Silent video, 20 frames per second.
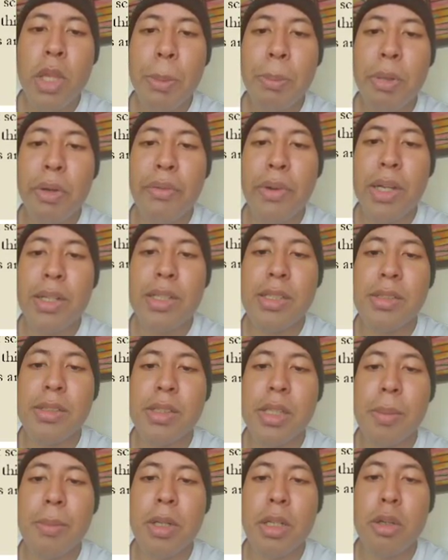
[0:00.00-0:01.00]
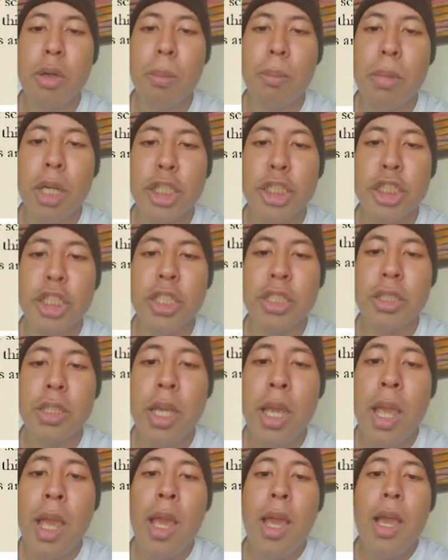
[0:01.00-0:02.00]
providing stable combustion
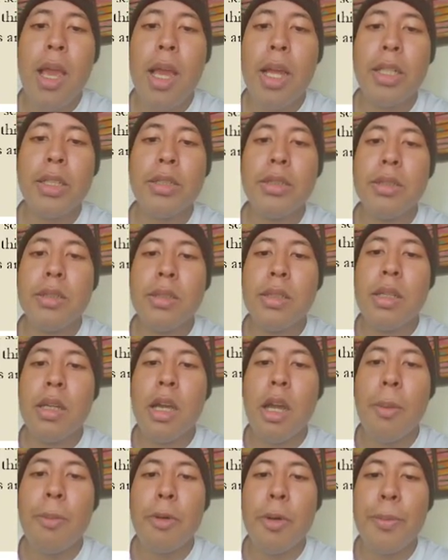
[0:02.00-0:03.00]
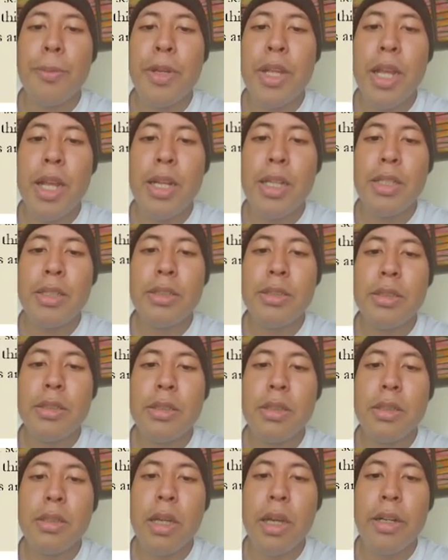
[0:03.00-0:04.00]
and appropriately
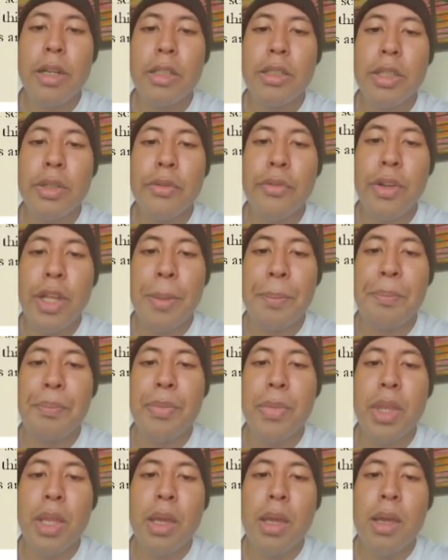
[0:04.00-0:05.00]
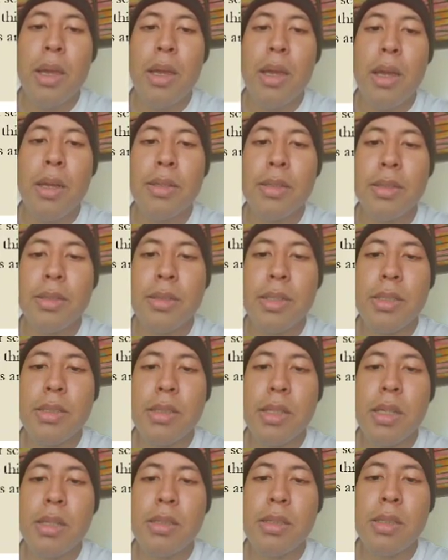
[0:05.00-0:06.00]
directing flame. As
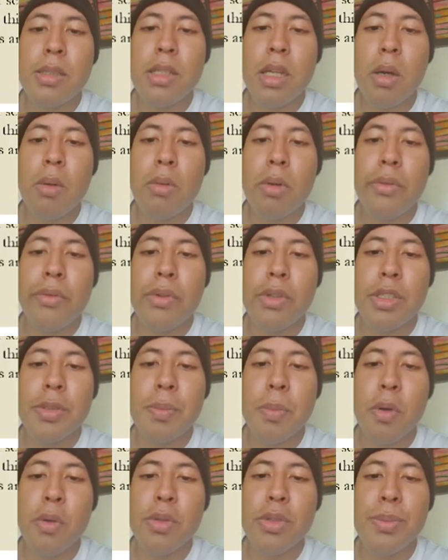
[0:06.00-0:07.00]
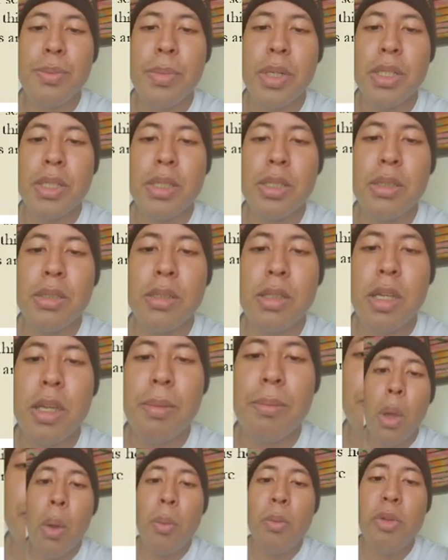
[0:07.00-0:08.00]
discussed in our first post, burners
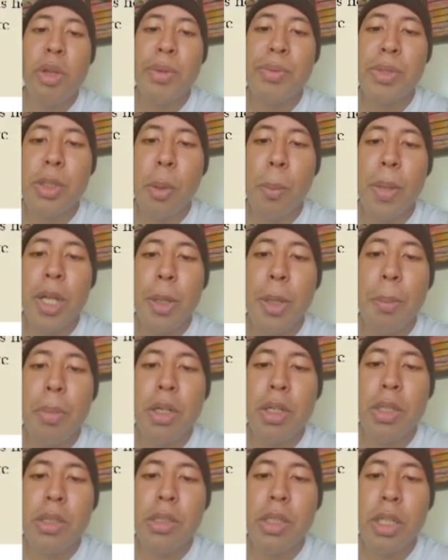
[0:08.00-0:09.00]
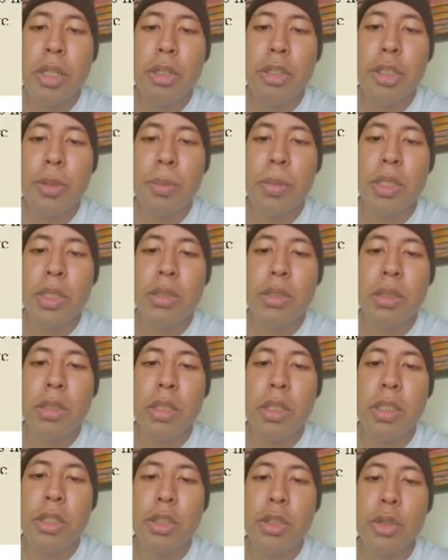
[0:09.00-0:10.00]
can be with so many burners arrangement.
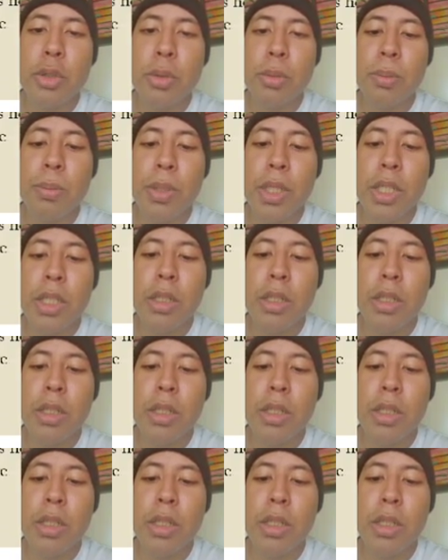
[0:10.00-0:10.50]
It should be